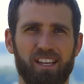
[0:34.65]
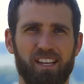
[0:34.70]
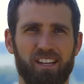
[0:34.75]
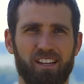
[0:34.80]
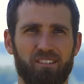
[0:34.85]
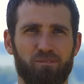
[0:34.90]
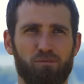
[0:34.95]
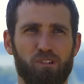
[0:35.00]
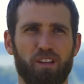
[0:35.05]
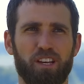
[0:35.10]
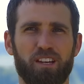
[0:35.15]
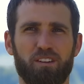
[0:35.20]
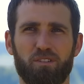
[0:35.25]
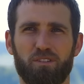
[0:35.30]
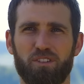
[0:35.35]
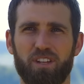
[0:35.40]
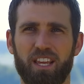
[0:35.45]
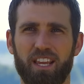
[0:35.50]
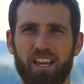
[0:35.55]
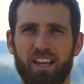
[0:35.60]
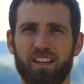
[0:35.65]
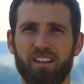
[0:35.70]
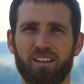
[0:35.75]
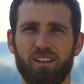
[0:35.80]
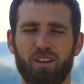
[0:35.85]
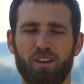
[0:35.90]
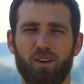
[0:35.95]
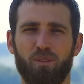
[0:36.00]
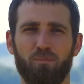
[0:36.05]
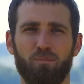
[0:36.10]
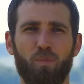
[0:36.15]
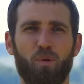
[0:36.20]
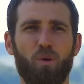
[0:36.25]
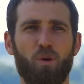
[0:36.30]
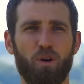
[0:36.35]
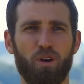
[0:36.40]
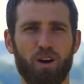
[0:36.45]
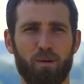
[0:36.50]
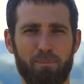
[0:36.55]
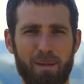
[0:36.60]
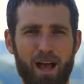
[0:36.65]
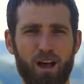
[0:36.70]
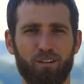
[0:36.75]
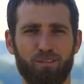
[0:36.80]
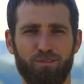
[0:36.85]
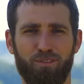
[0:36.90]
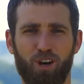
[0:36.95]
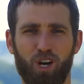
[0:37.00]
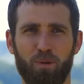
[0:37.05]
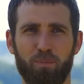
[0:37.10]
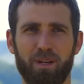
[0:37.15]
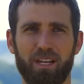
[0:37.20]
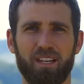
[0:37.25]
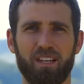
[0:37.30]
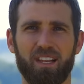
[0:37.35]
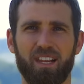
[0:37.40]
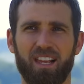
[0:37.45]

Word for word: and really understand more about farming.